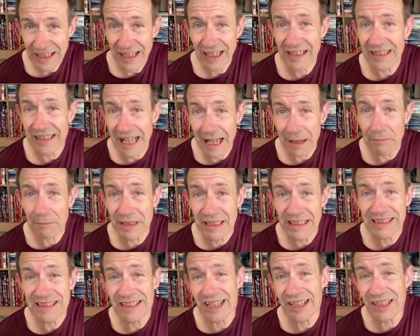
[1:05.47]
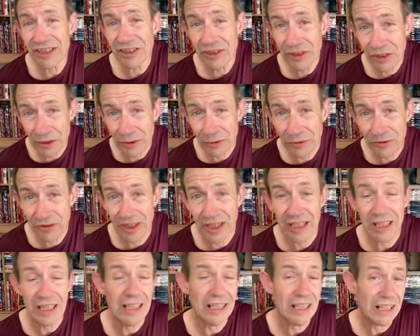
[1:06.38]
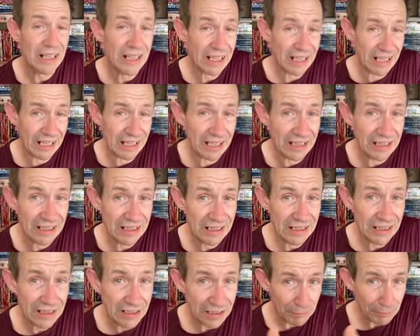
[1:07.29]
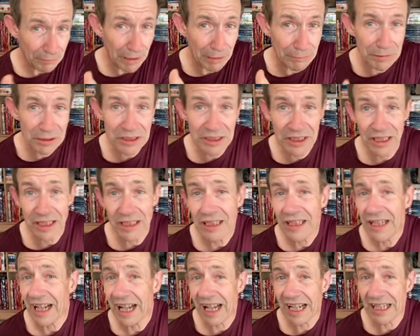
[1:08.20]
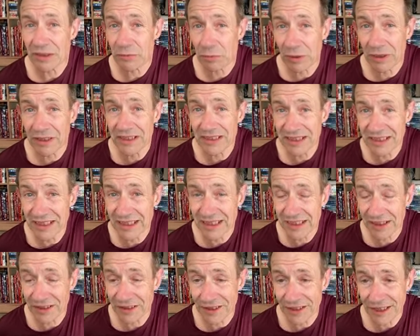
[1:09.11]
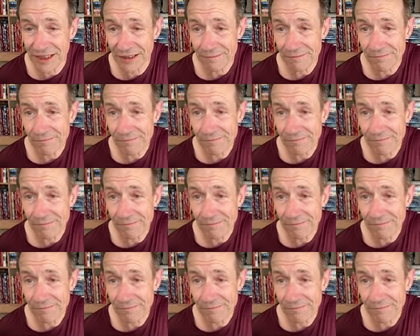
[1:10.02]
and that means I can use it in publisher as well as designer.